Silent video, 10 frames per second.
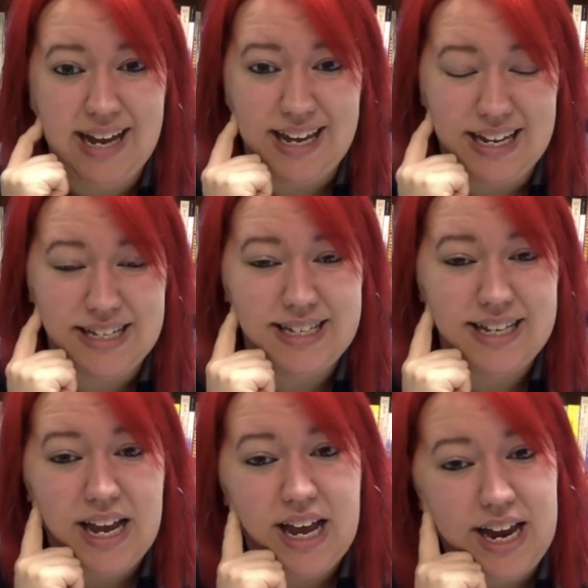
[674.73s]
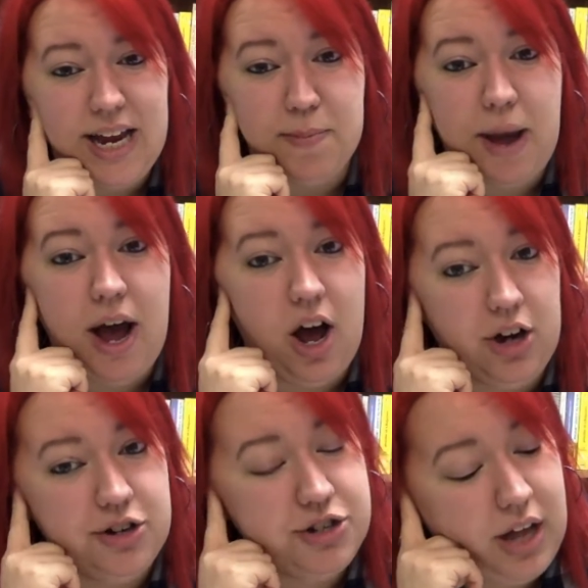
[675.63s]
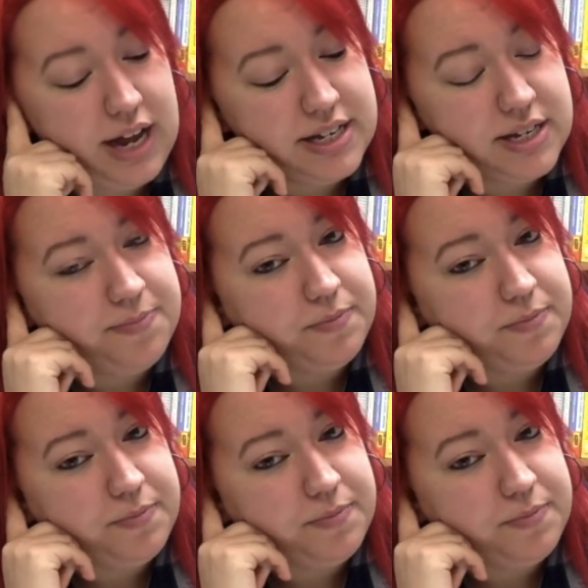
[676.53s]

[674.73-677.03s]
kids in my honors class.